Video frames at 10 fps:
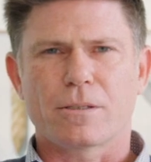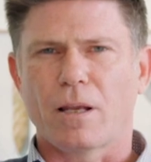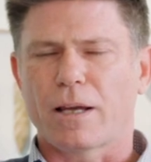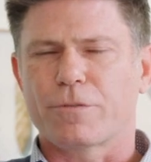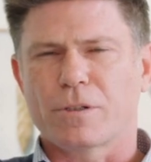
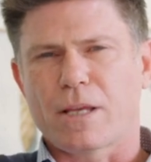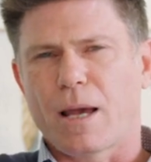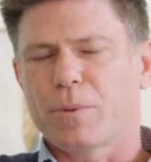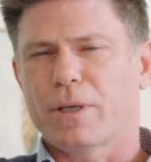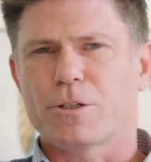So like, for
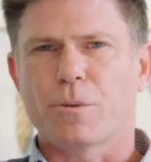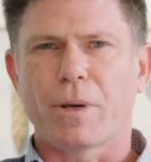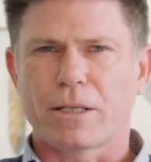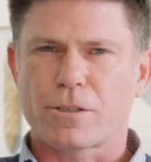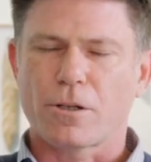example, kitchen
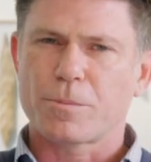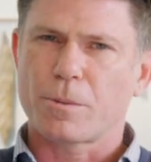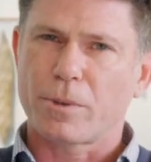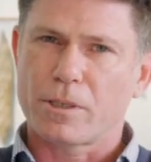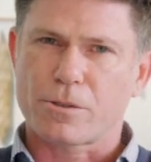bench
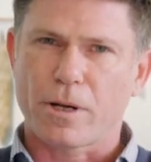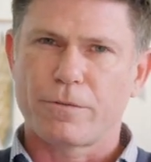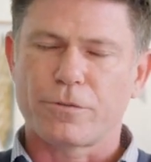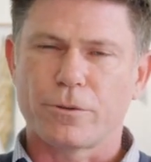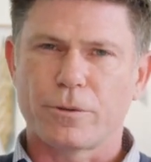tops are pretty
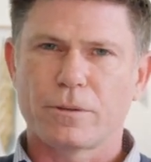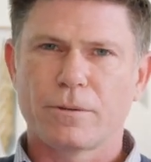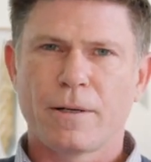straightforward,